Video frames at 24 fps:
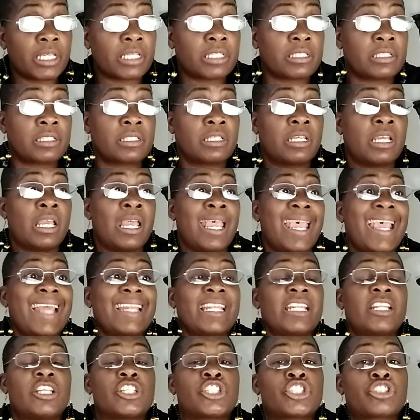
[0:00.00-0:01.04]

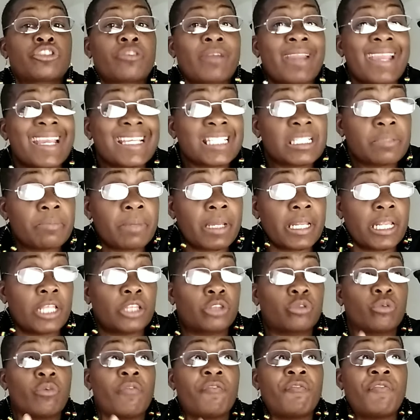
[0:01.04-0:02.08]
Hepatitis,
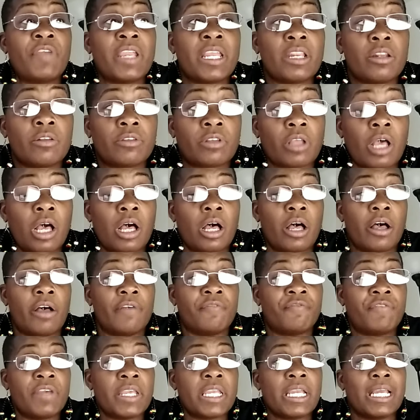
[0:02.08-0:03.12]
or
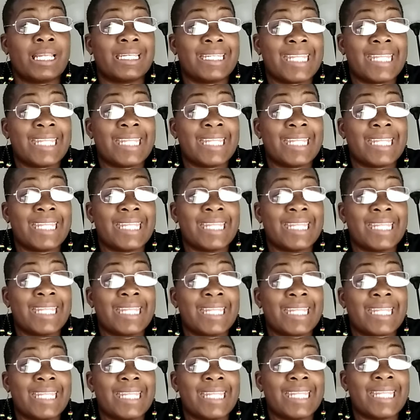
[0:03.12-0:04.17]
HCV for
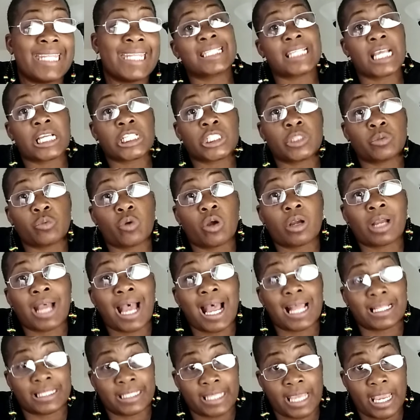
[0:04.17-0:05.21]
short,
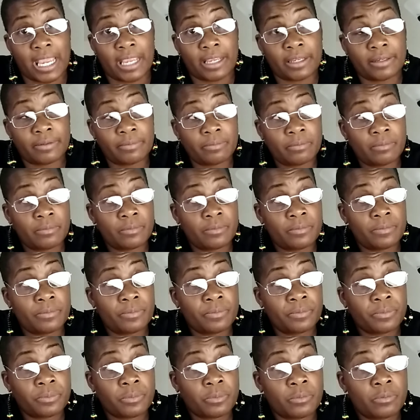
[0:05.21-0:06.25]
hepatitis C
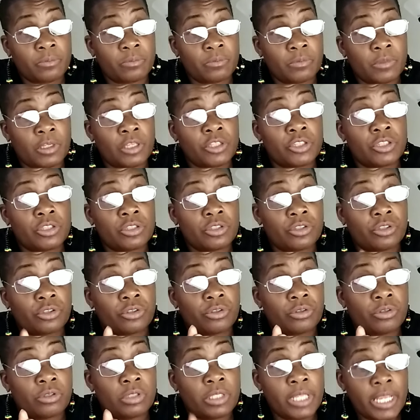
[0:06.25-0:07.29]
exposure
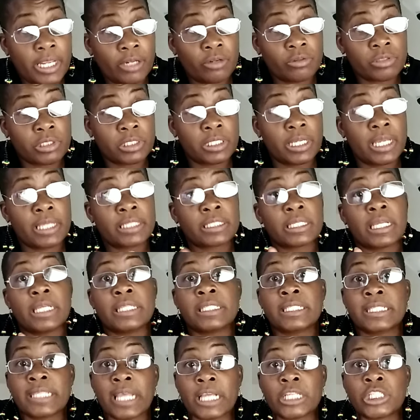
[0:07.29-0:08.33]
hazards.
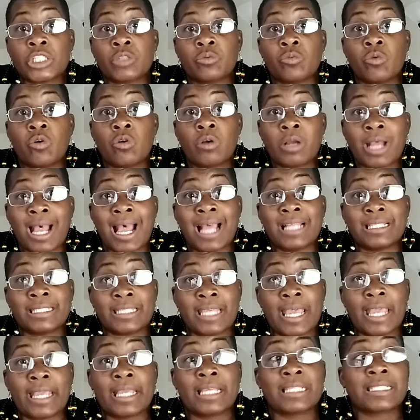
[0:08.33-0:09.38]
Present in blood and
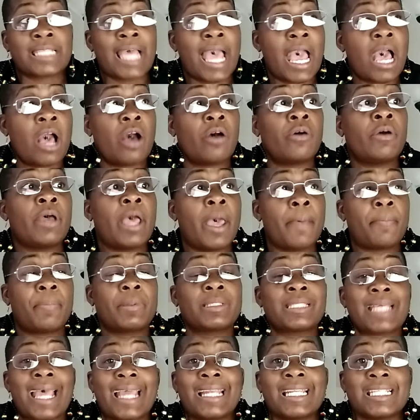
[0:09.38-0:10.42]
serum,
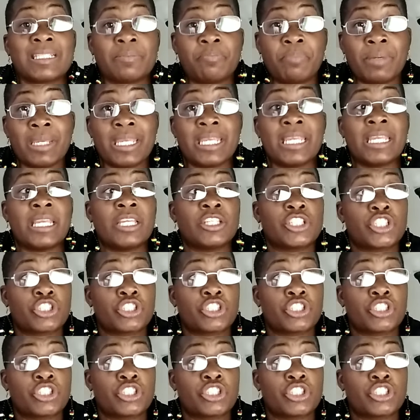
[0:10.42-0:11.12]
sometimes saliva.